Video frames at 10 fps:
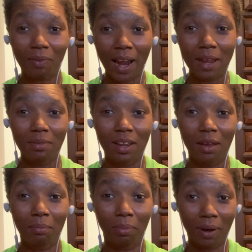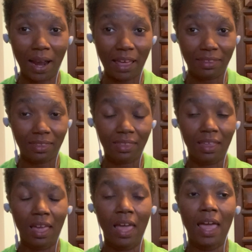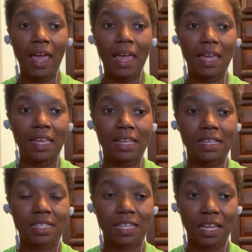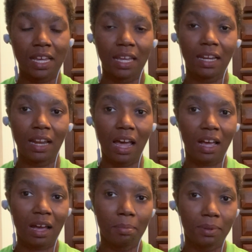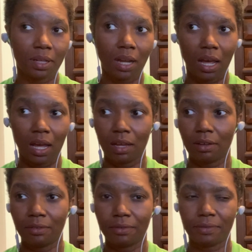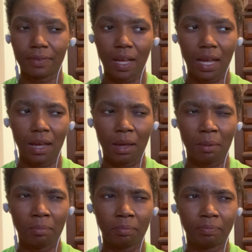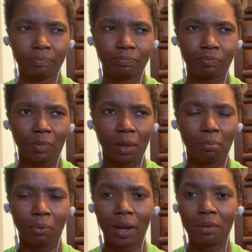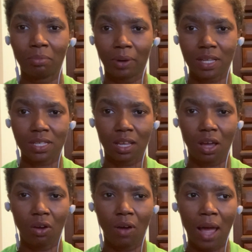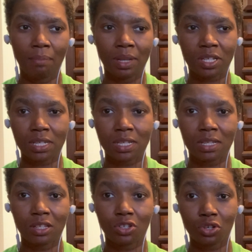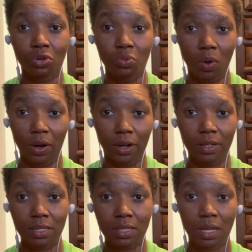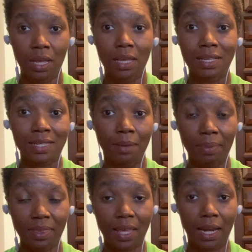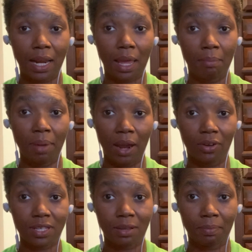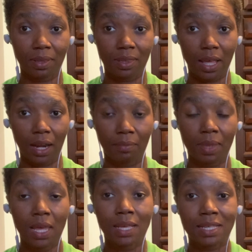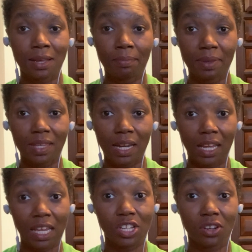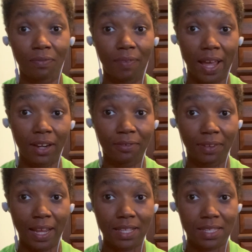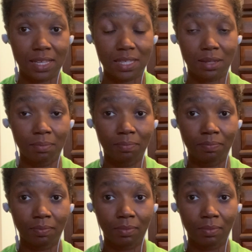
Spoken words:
right breath is good. A couple of brain breaks ago, I mentioned two words: sympathetic and parasympathetic. Sympathetic is your fight or flight system,